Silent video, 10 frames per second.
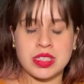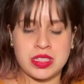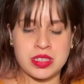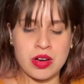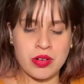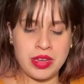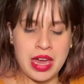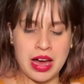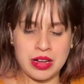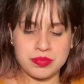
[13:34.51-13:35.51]
So
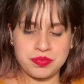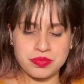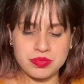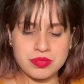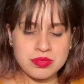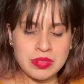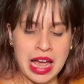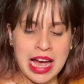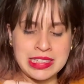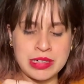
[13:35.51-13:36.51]
yeah,
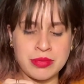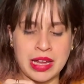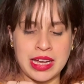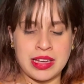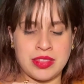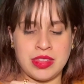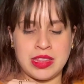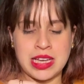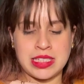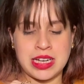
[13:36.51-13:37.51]
I didn't like the
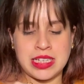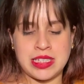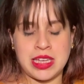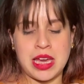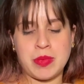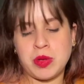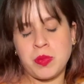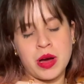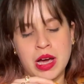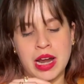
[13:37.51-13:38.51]
days that I skipped,
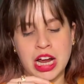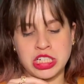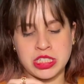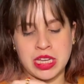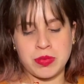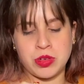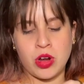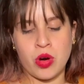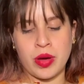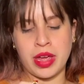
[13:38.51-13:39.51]
but I just kept
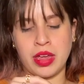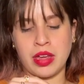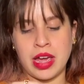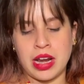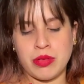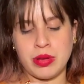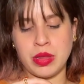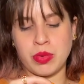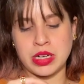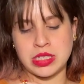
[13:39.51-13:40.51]
going, and I really
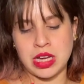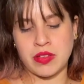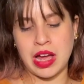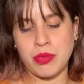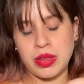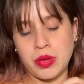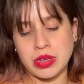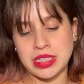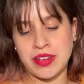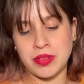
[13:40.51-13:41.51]
wanted to
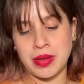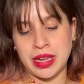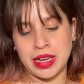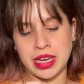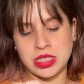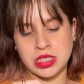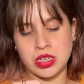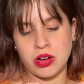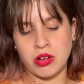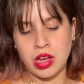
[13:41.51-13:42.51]
have the blanket,
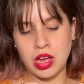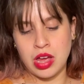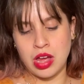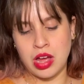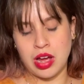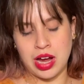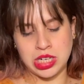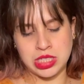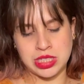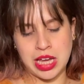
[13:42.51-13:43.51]
so I
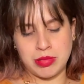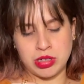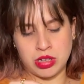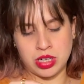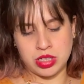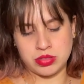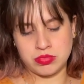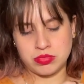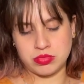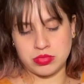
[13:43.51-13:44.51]
just kept on,
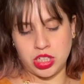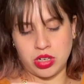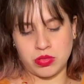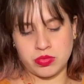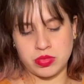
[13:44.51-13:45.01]
you know,